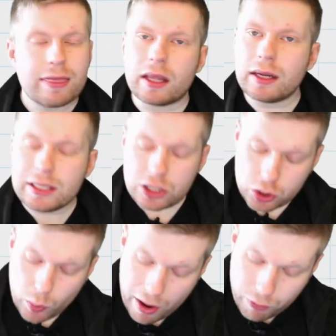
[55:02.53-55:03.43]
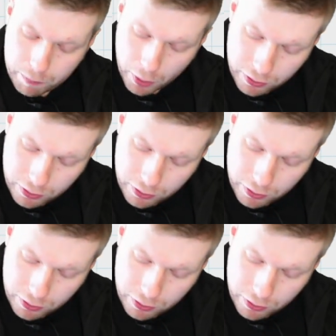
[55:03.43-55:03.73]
Then I need to square root both